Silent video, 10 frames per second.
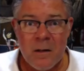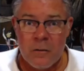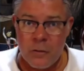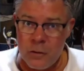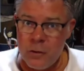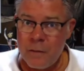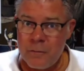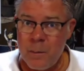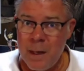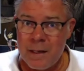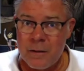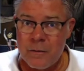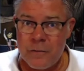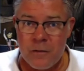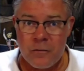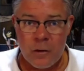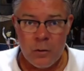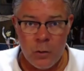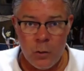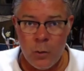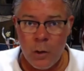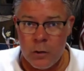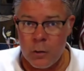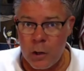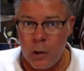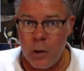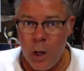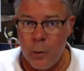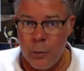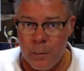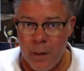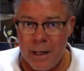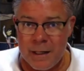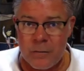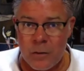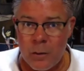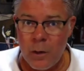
So you have to make a decision. Who are you going to loan the money to?